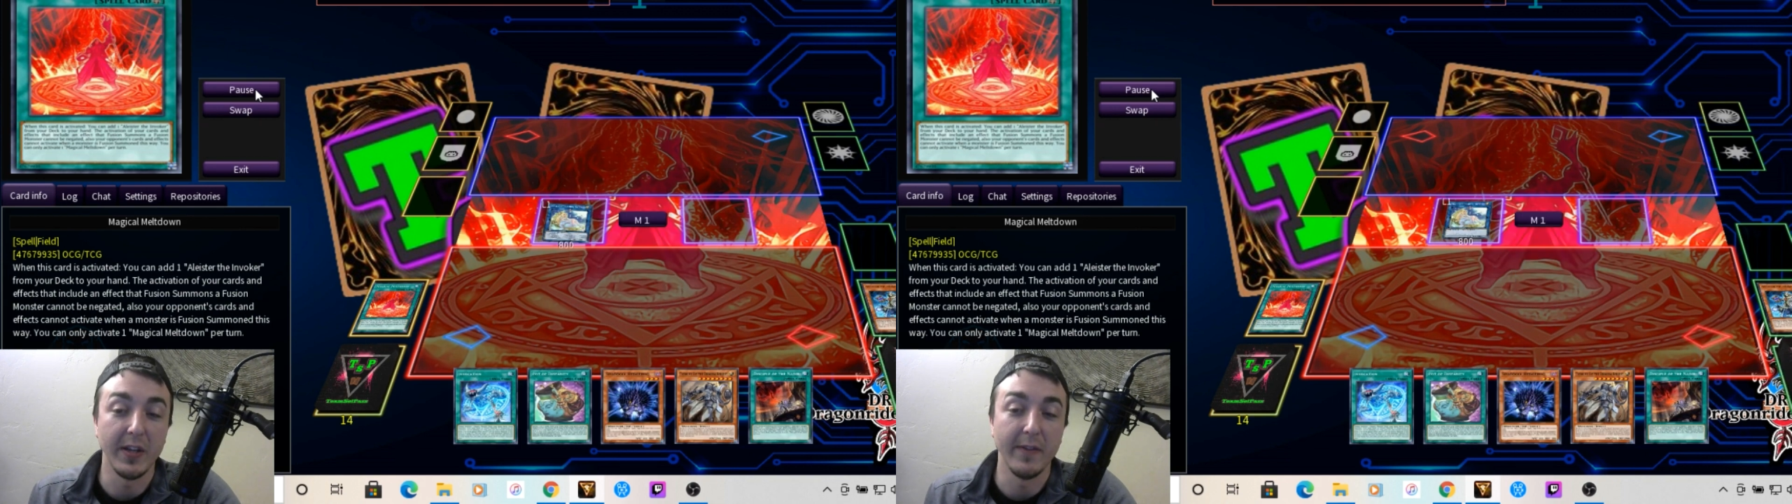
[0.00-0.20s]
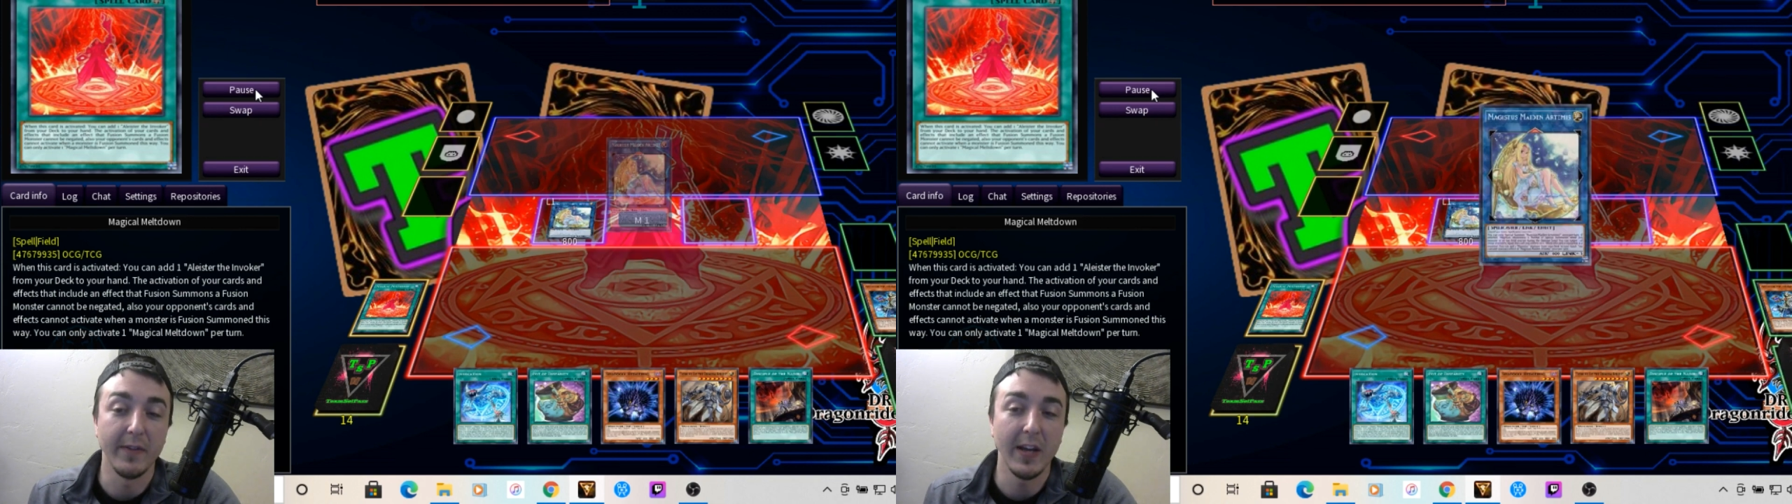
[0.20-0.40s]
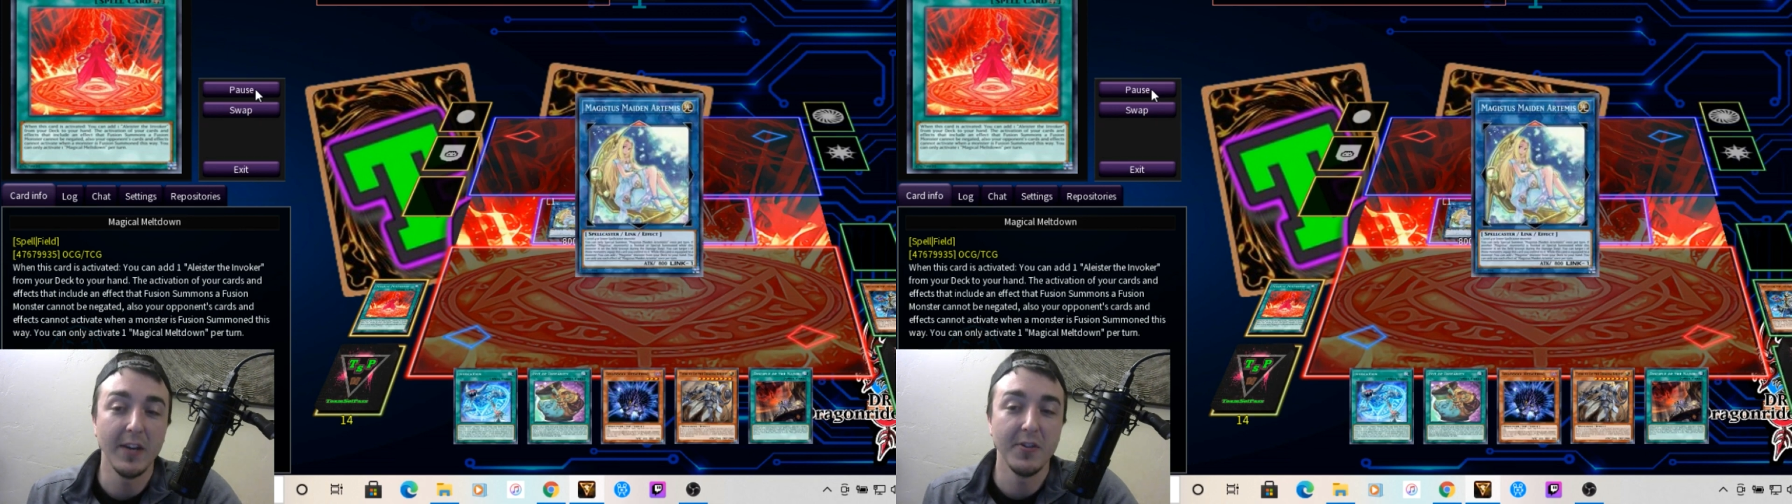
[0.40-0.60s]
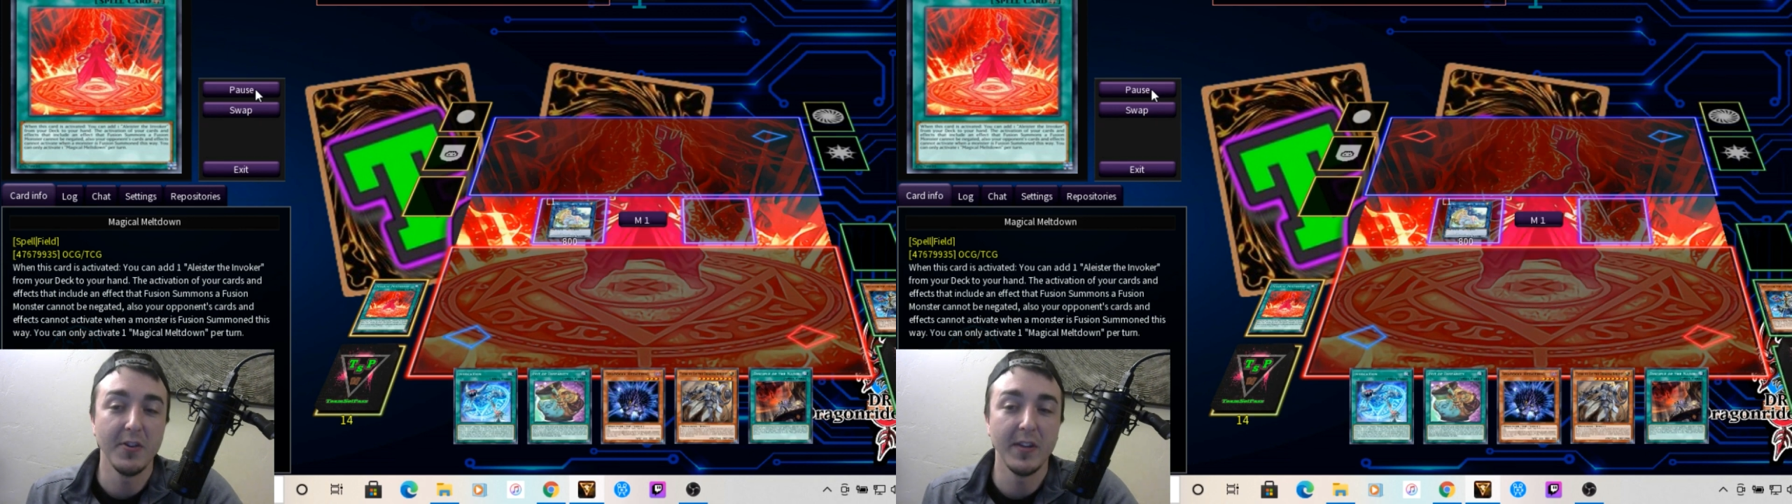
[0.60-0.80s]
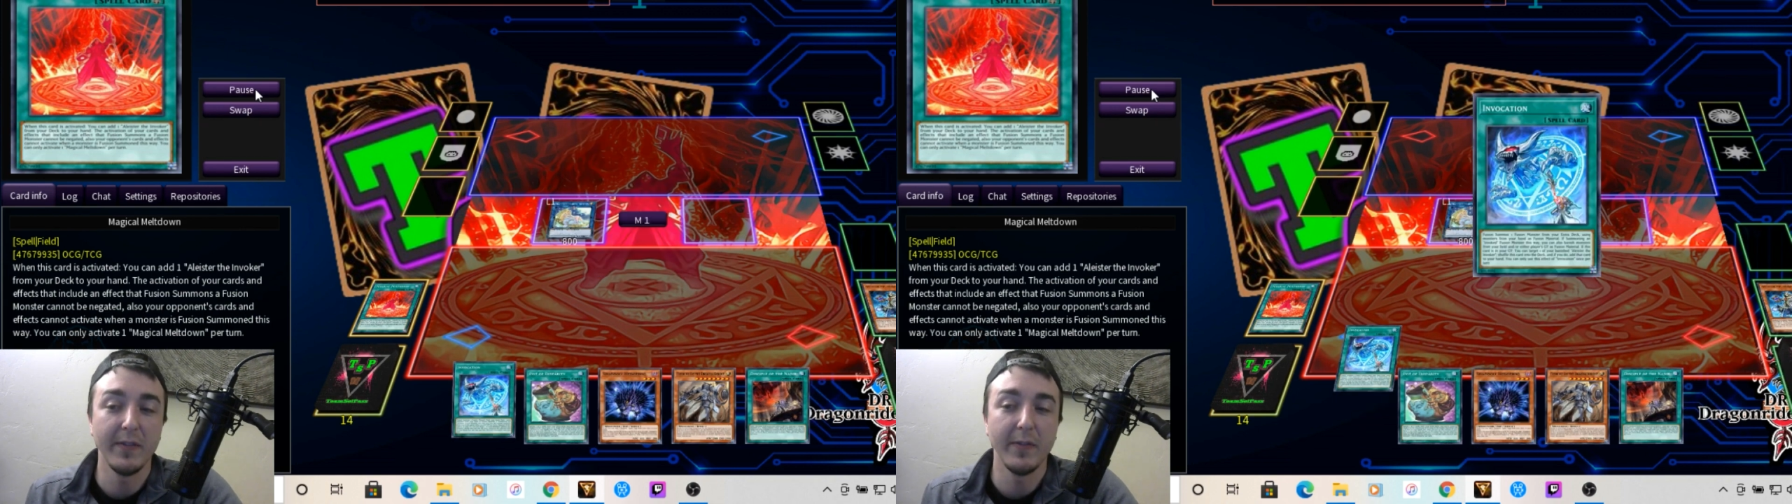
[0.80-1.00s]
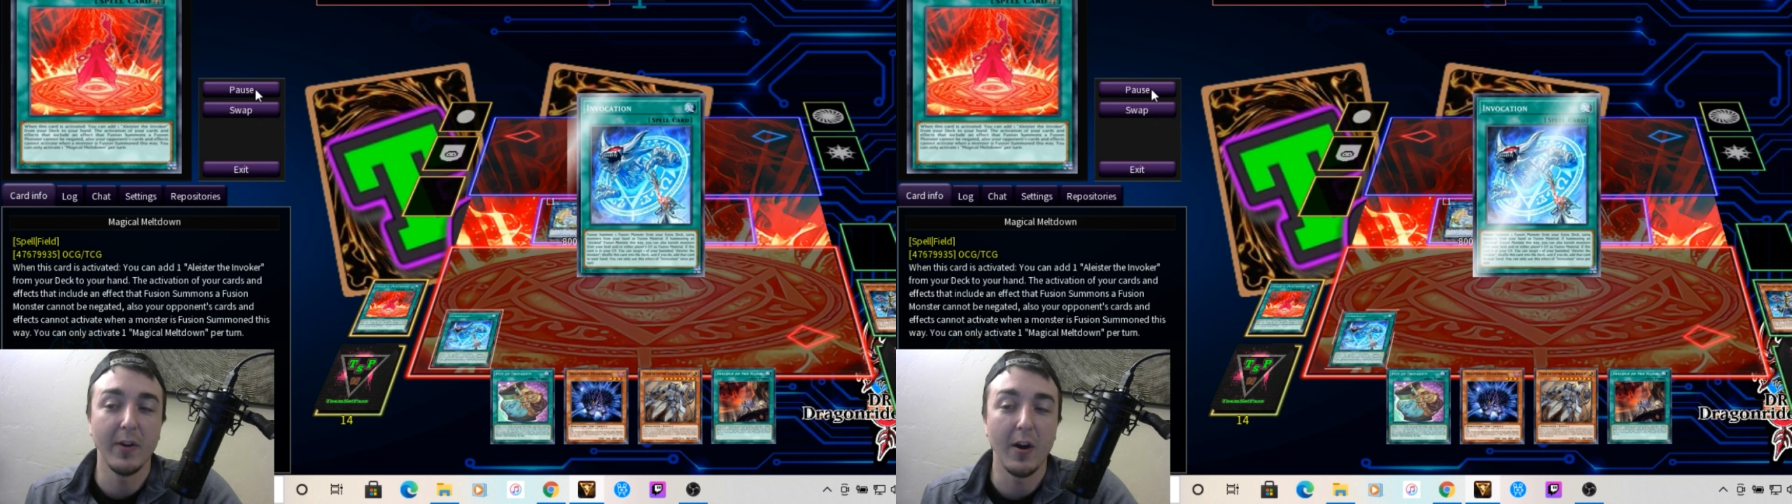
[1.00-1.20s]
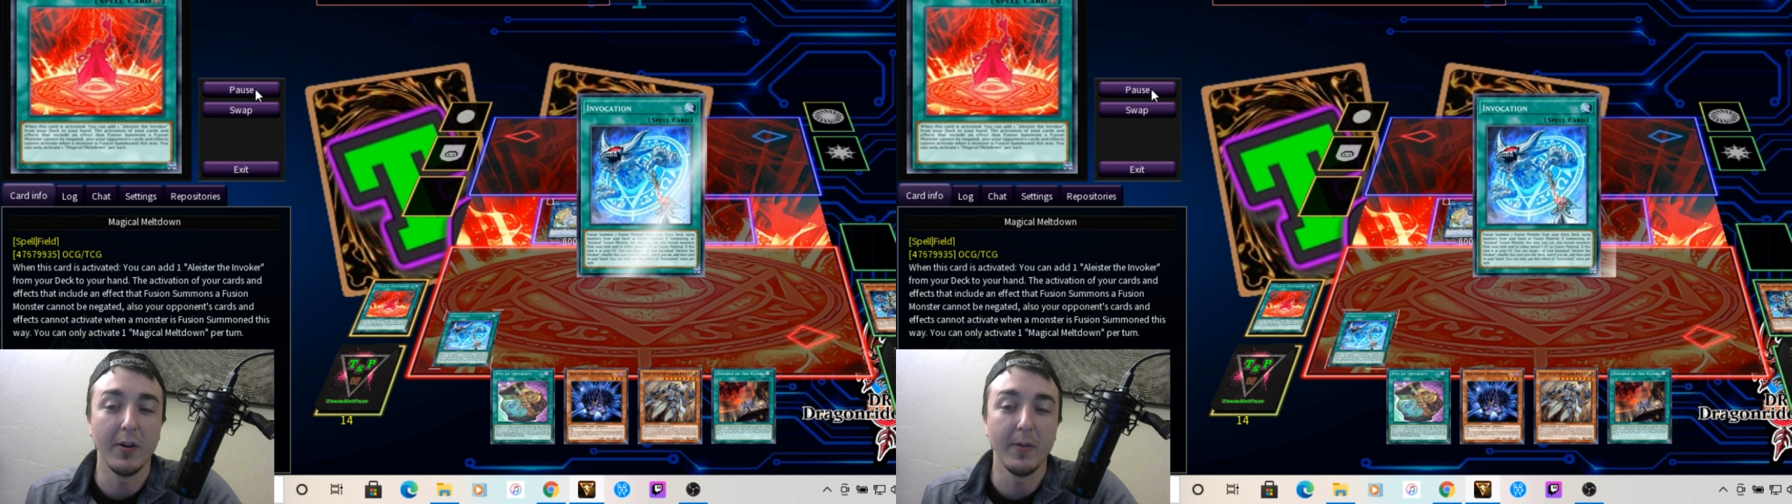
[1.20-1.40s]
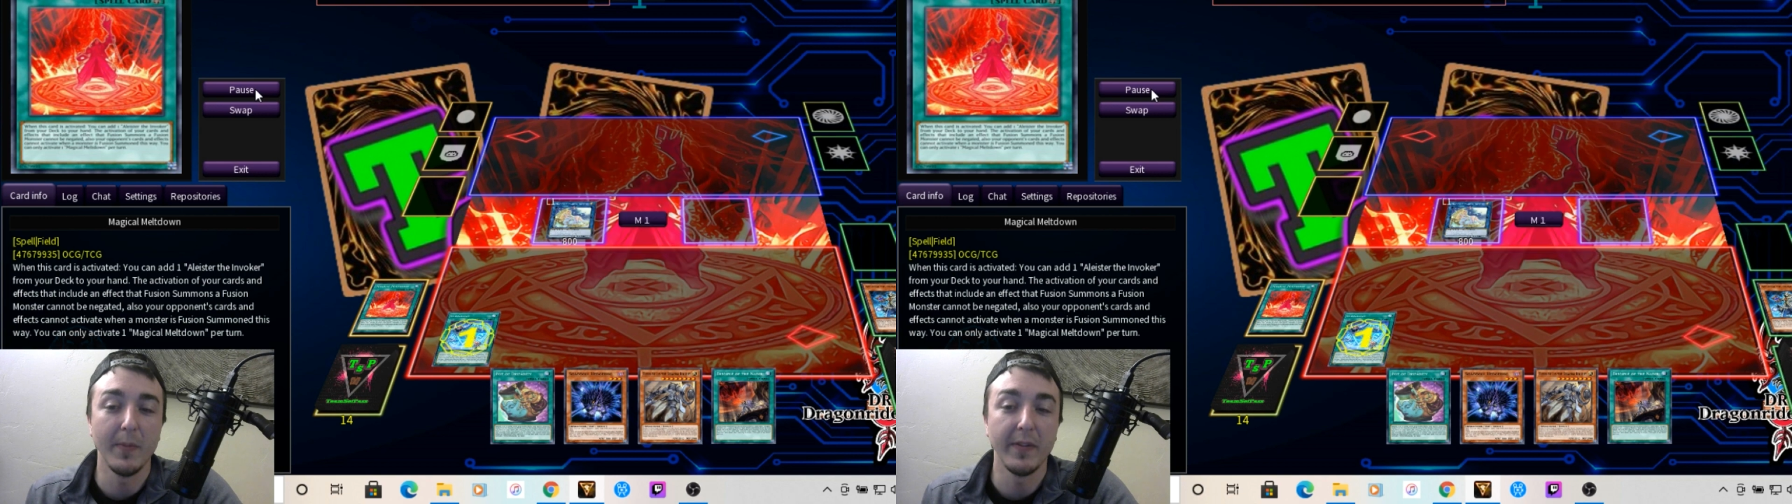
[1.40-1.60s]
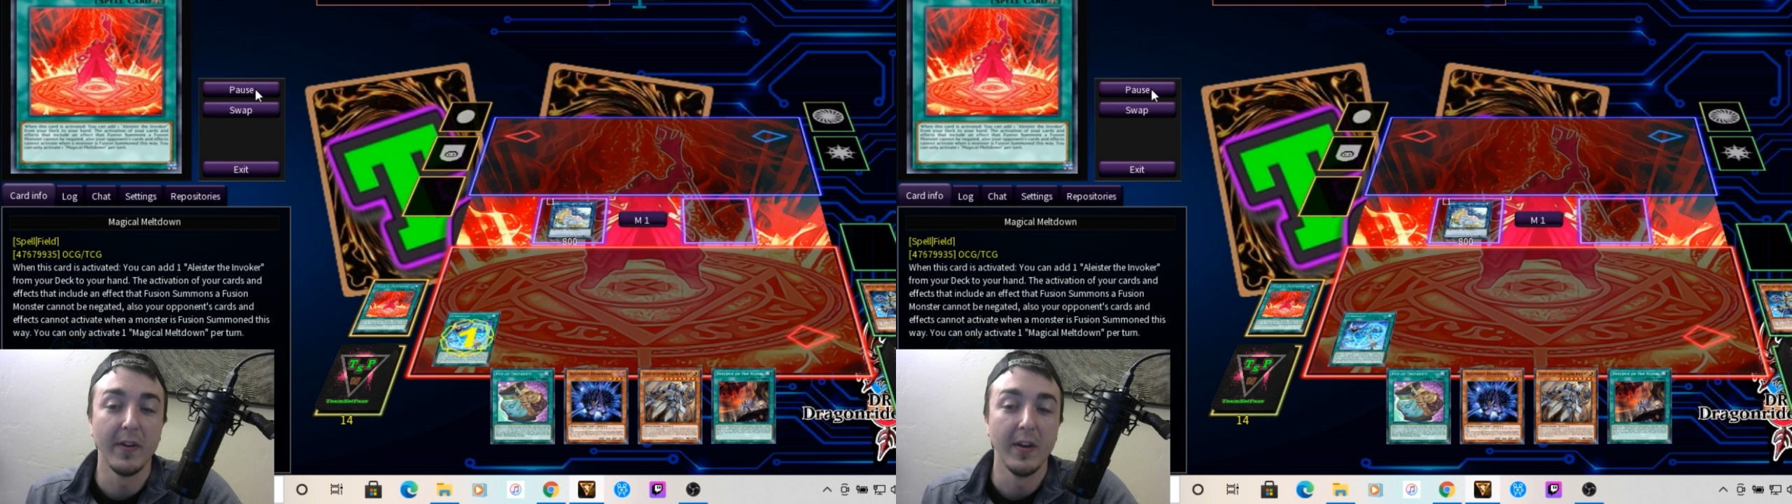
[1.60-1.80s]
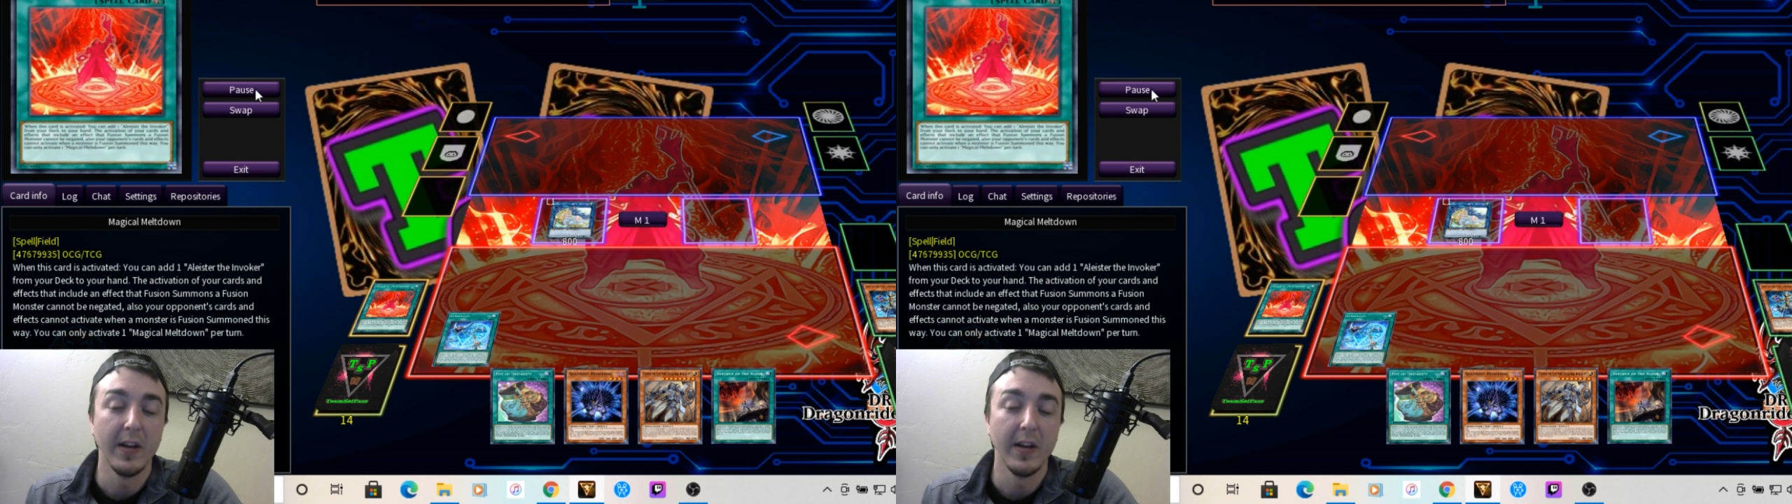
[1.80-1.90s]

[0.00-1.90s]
Invocation link for Artemis,